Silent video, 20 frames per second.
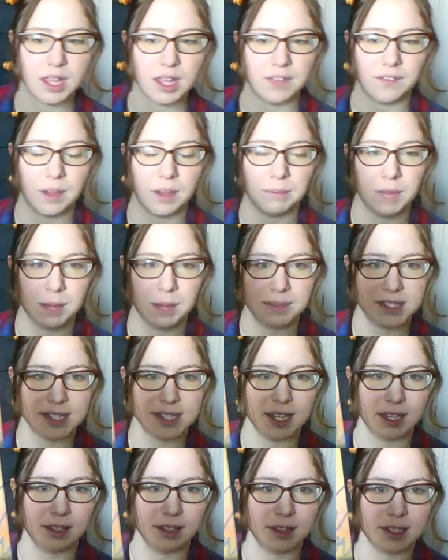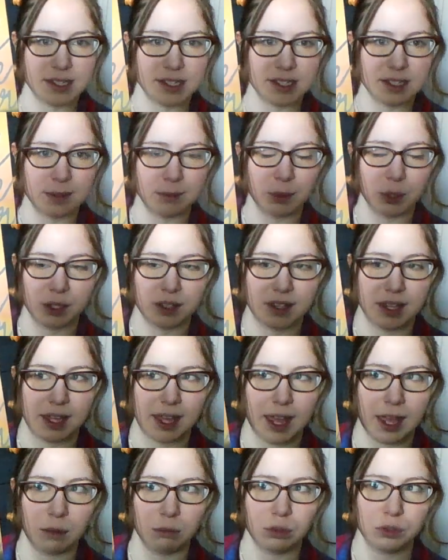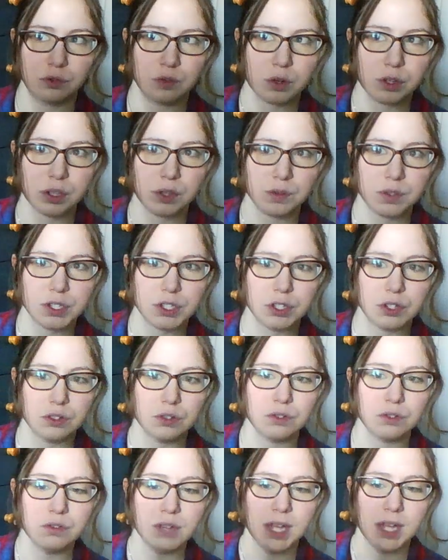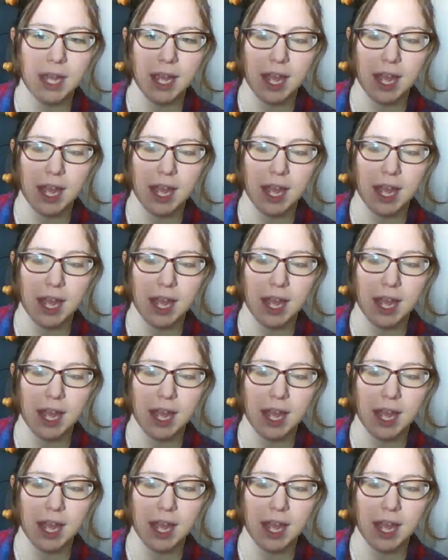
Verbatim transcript: If I'm not mistaken, this is the book that came before those two,